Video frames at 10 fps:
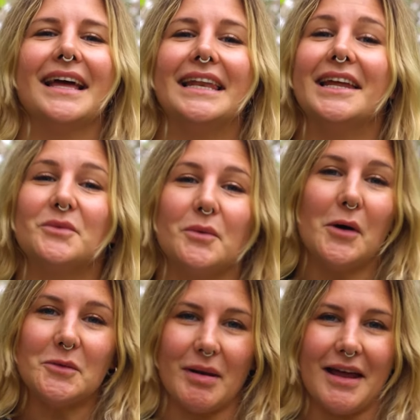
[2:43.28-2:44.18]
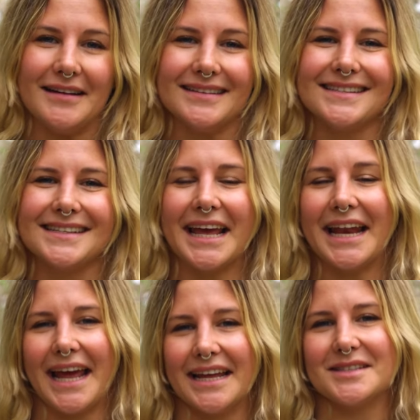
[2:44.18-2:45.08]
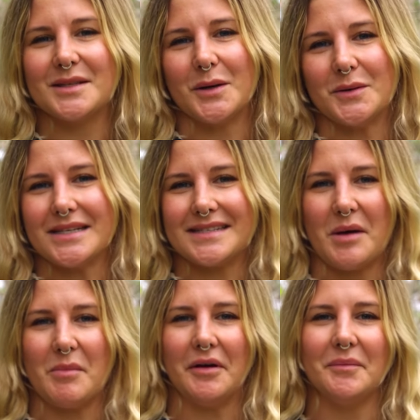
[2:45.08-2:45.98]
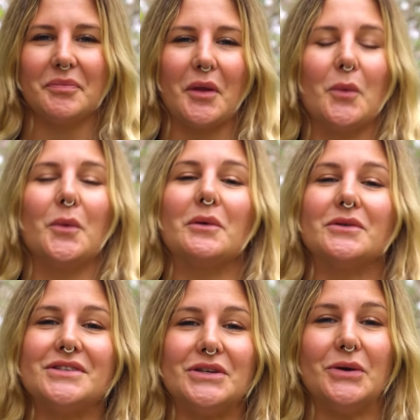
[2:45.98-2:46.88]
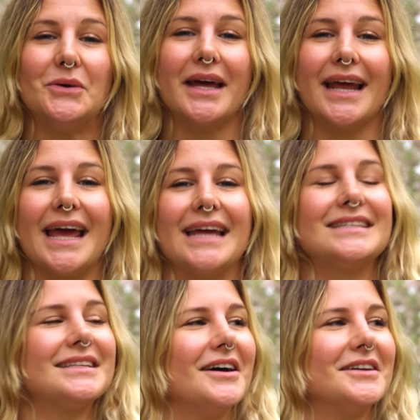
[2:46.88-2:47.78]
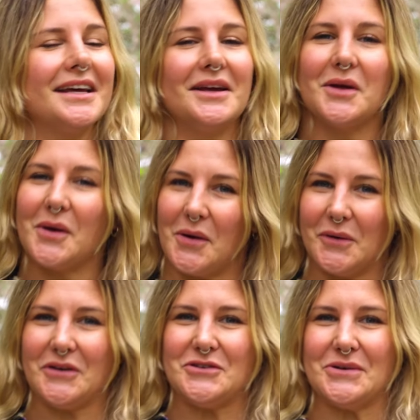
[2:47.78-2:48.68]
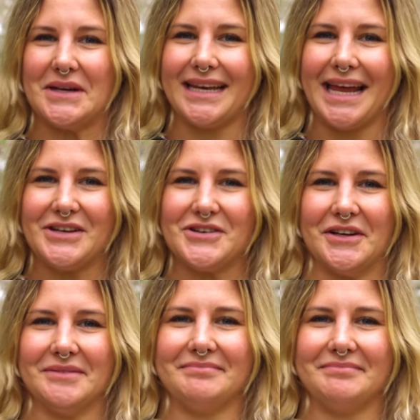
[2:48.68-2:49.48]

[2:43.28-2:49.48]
Let wild plants get a head start on the summer, whilst you get a head start on enjoying nature.